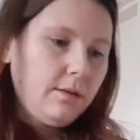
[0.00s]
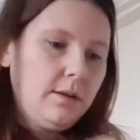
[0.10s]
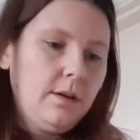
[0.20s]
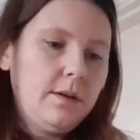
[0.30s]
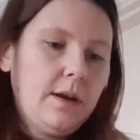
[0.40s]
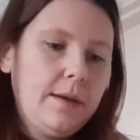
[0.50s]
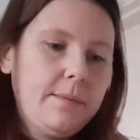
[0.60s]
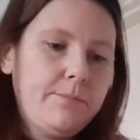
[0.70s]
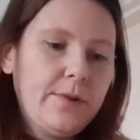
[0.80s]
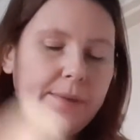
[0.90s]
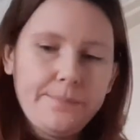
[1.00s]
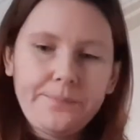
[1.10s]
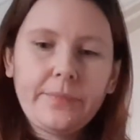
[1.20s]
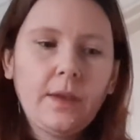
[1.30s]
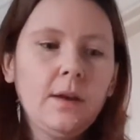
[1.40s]
Okay, brilliant.
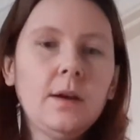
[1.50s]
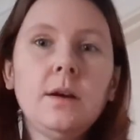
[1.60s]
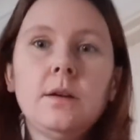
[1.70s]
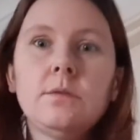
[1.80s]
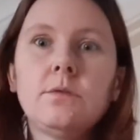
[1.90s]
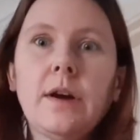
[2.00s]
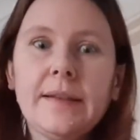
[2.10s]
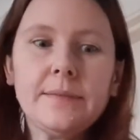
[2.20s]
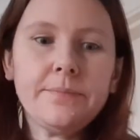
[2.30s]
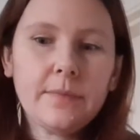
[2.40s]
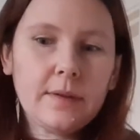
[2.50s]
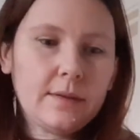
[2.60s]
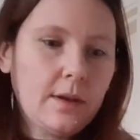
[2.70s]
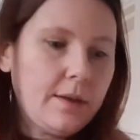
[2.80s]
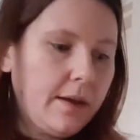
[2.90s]
Right,
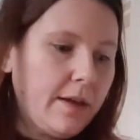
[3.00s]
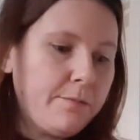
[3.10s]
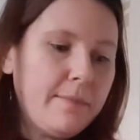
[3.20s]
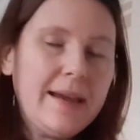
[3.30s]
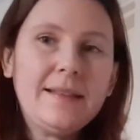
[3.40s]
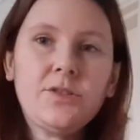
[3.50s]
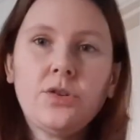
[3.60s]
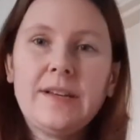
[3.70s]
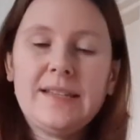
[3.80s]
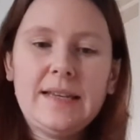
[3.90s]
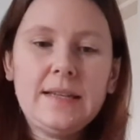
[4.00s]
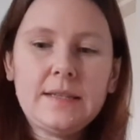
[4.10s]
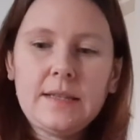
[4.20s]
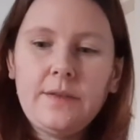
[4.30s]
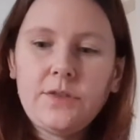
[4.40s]
so now they've made choices.
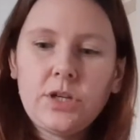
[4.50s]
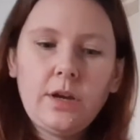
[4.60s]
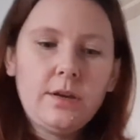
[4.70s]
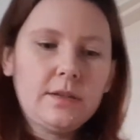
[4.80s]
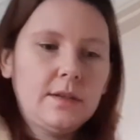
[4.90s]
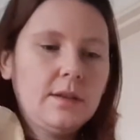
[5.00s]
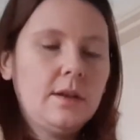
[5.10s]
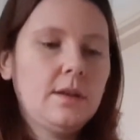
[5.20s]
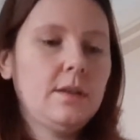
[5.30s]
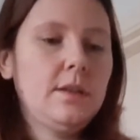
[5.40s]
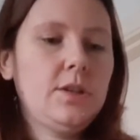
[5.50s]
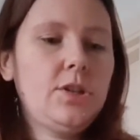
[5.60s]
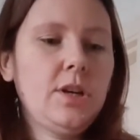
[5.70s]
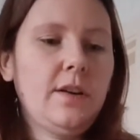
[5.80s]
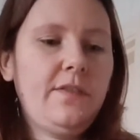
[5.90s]
They've chosen the
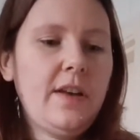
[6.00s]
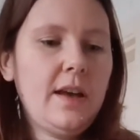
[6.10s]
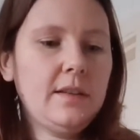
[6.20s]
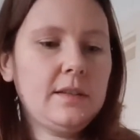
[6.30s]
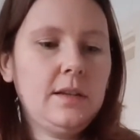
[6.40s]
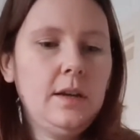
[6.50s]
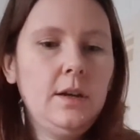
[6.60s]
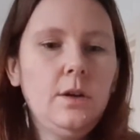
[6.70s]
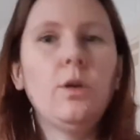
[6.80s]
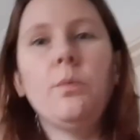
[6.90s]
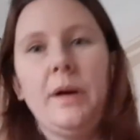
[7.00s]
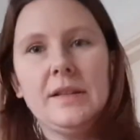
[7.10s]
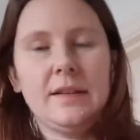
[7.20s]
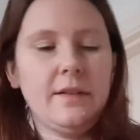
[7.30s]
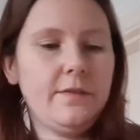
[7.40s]
sugar first, or
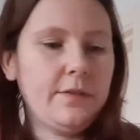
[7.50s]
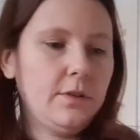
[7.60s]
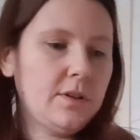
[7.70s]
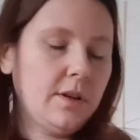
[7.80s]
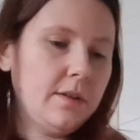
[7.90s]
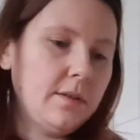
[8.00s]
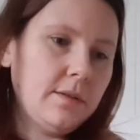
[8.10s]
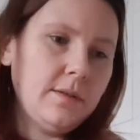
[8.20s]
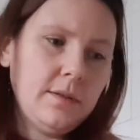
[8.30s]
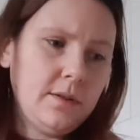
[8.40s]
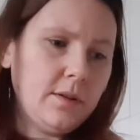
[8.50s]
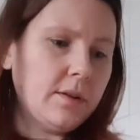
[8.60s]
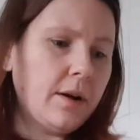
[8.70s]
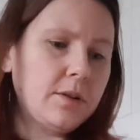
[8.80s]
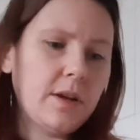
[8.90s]
butter.
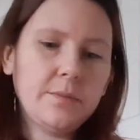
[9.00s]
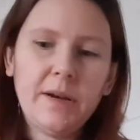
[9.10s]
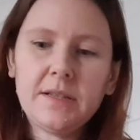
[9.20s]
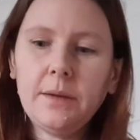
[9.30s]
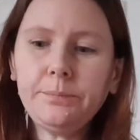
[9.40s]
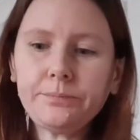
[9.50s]
I'll chose butter.